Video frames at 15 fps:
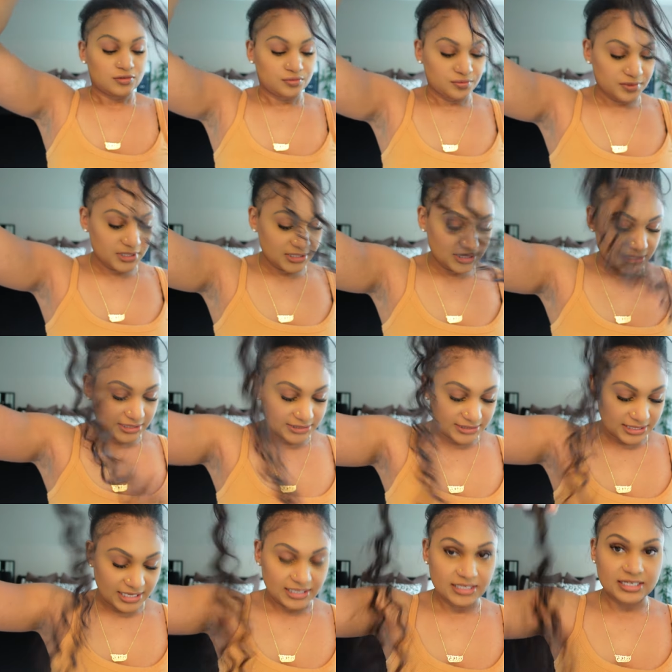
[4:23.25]
Really
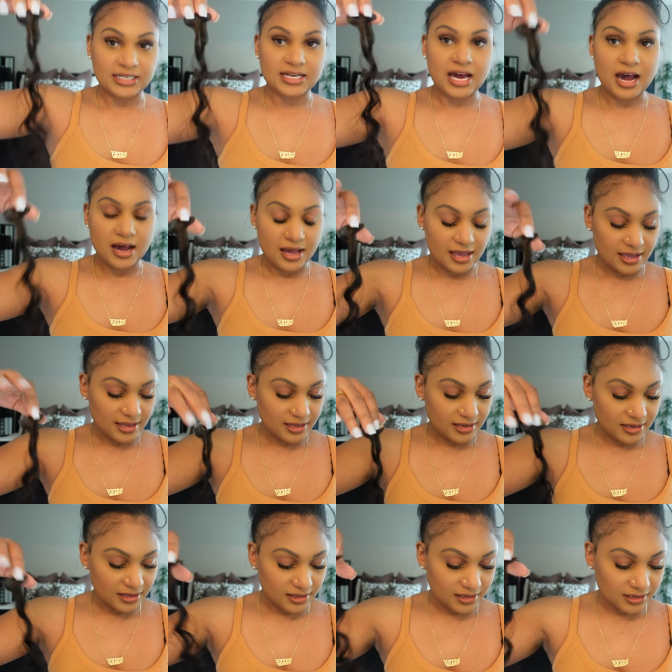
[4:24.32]
excited. I
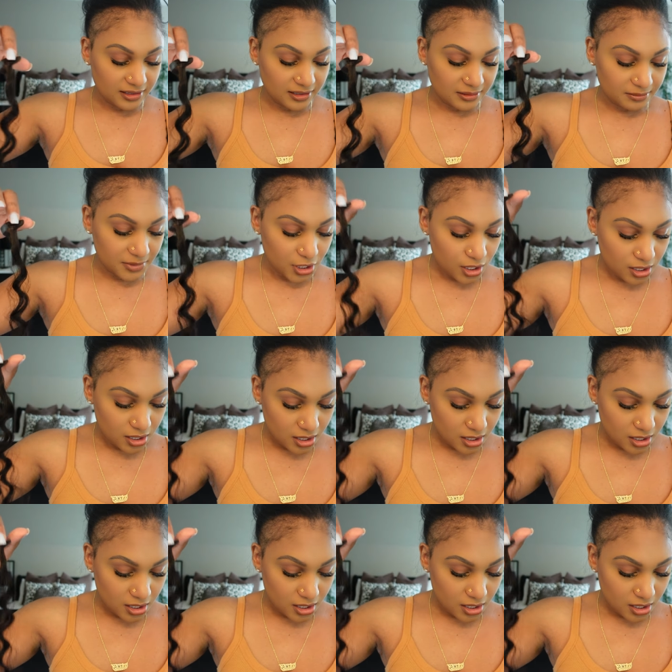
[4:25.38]
am